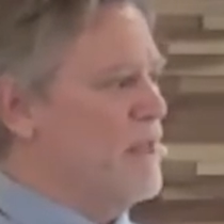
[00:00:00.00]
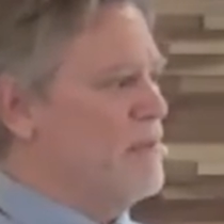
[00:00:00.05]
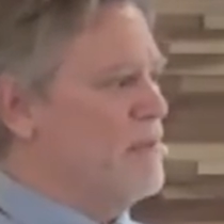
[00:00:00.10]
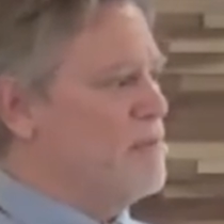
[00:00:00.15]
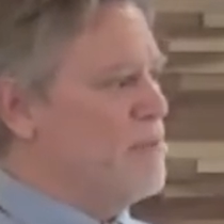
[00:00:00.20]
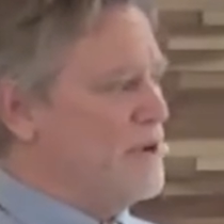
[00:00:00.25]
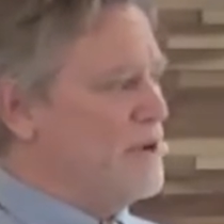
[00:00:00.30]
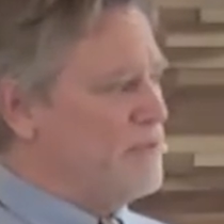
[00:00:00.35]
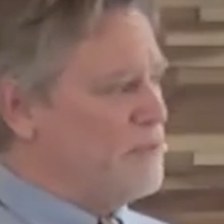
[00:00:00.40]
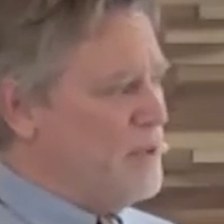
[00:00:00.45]

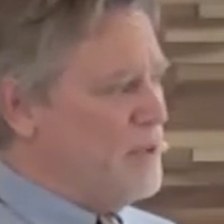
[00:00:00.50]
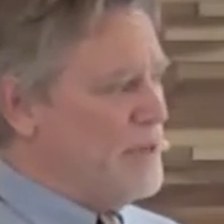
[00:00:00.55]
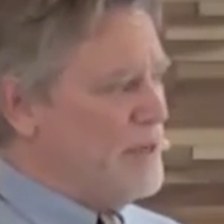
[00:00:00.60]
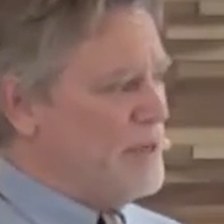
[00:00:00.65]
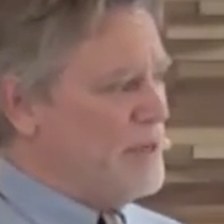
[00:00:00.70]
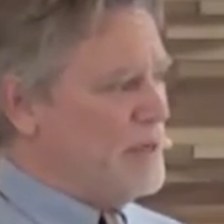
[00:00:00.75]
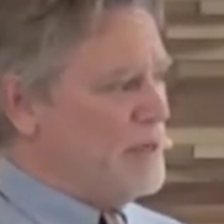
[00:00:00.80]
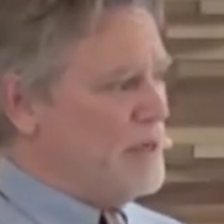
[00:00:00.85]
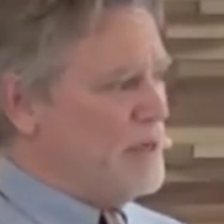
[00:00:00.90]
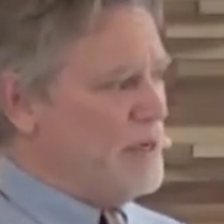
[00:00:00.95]
but if
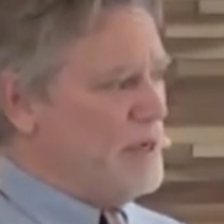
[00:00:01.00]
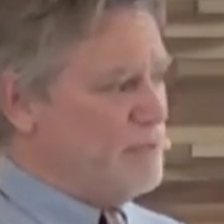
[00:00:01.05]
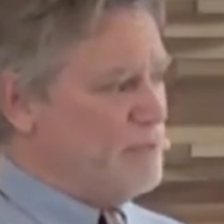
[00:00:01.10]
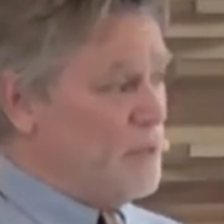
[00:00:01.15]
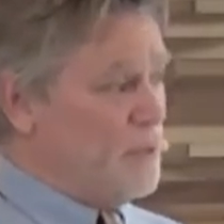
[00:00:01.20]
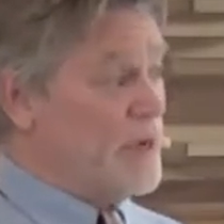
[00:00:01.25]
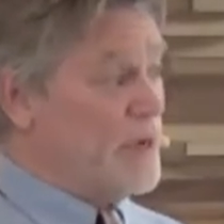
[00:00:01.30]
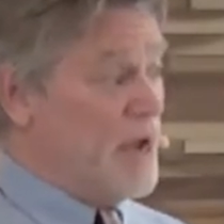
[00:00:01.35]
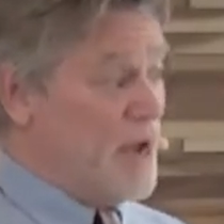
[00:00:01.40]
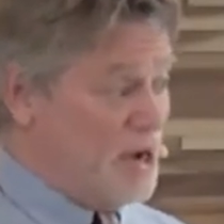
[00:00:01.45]
we if
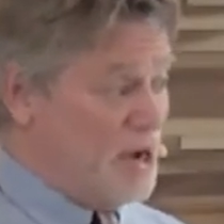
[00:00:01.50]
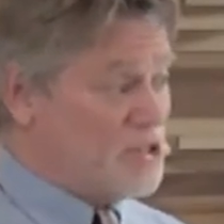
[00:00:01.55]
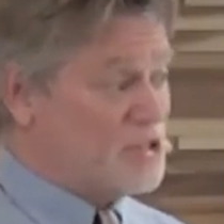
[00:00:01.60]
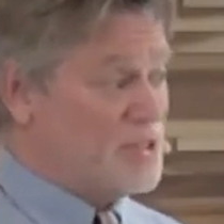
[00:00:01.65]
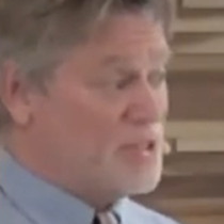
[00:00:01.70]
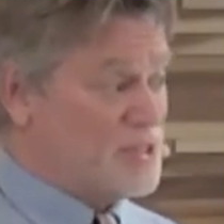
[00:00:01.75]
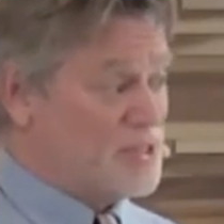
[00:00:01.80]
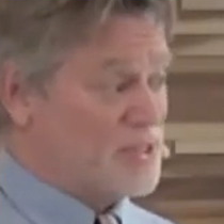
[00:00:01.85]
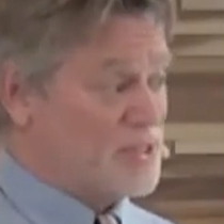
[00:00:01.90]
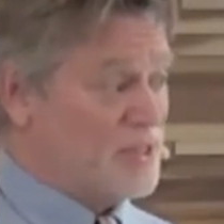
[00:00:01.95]
we
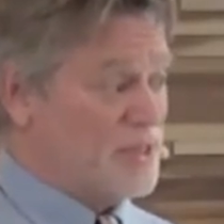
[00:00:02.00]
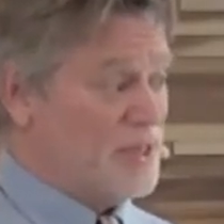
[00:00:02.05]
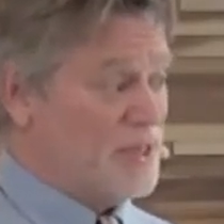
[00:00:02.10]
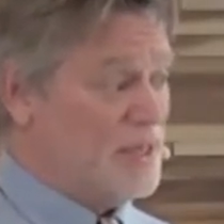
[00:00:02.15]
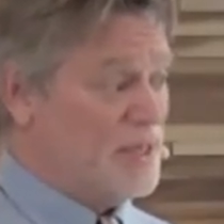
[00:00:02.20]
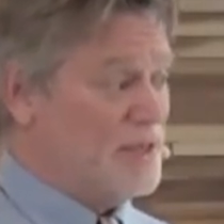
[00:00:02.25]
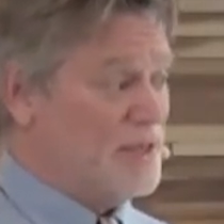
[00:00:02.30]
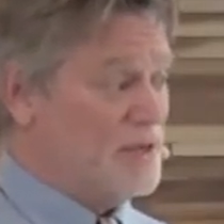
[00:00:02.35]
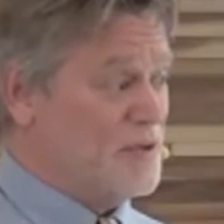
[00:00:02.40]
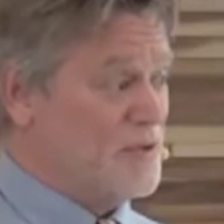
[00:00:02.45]

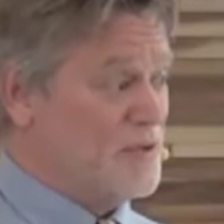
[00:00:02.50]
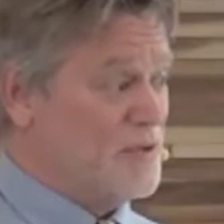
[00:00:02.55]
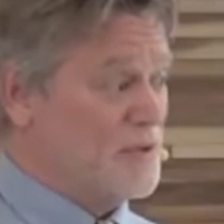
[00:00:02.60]
consciously